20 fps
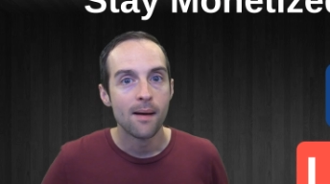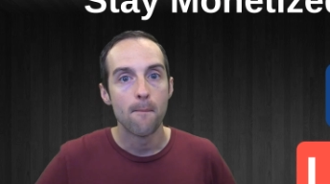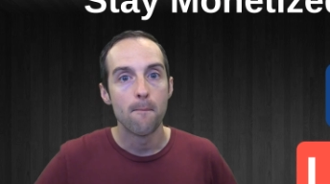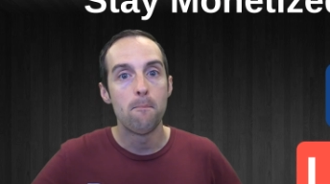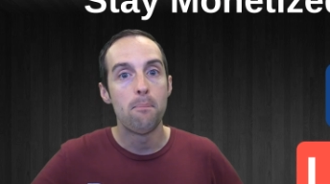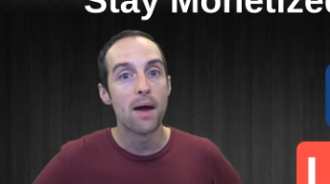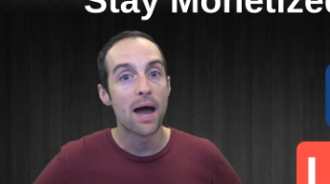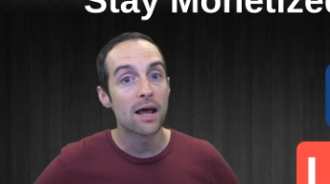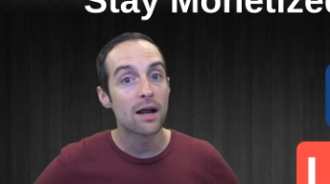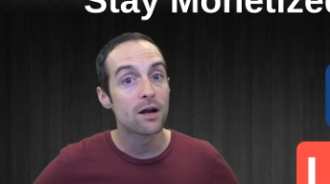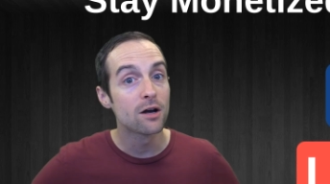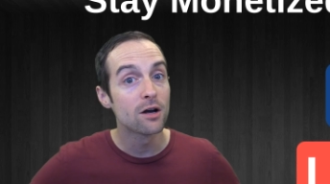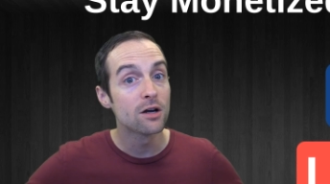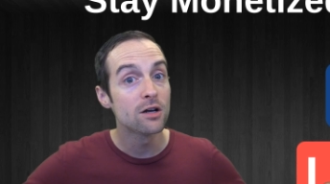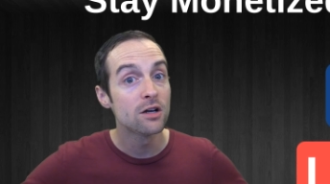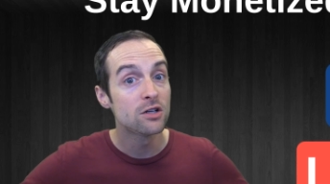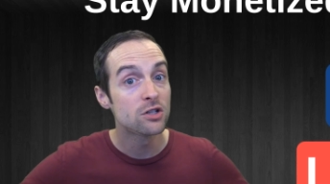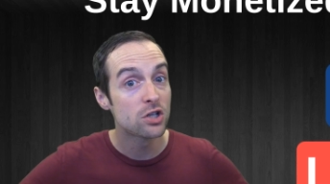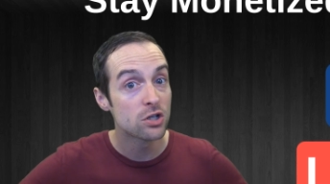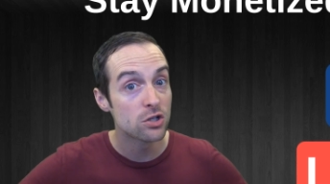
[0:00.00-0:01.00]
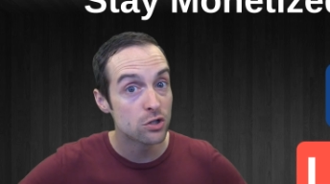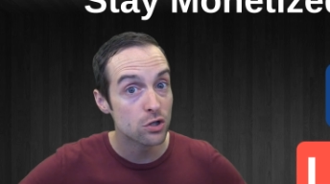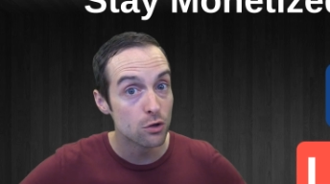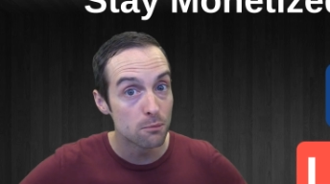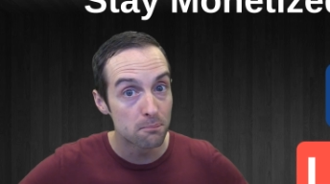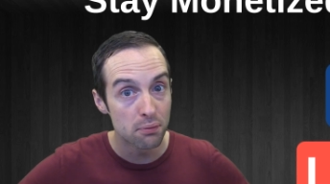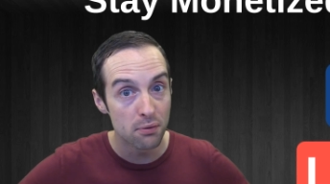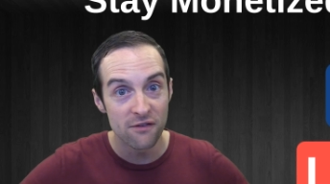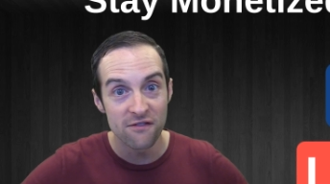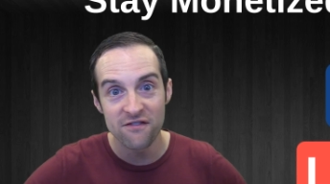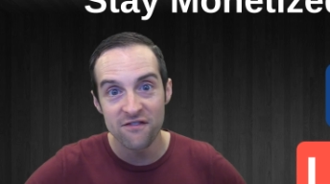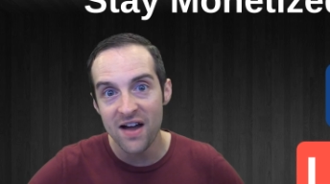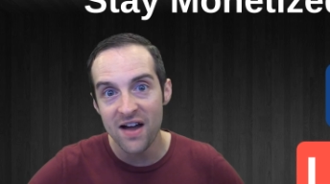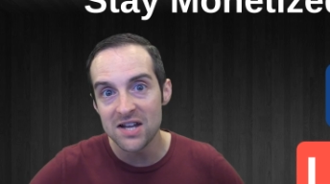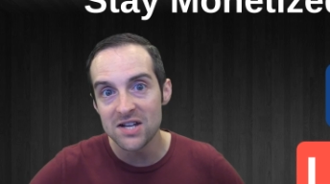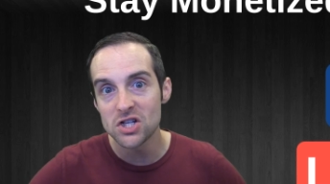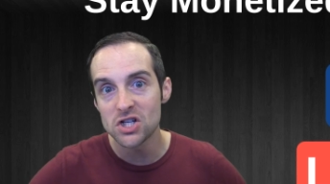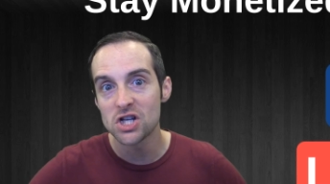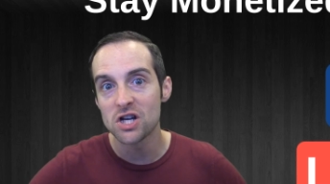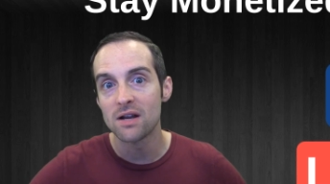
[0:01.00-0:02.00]
better to do
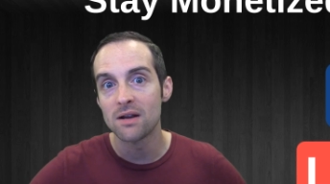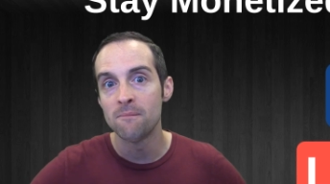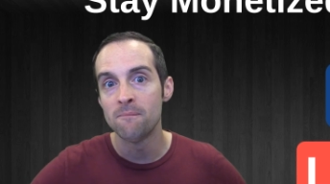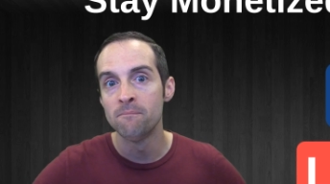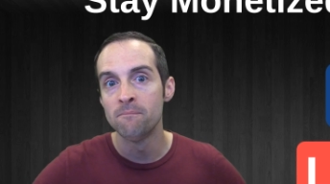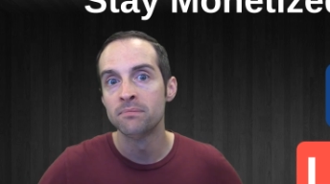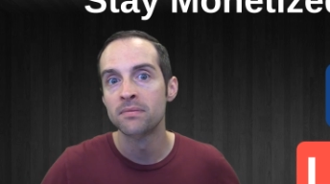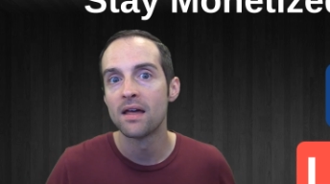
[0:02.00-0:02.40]
prevention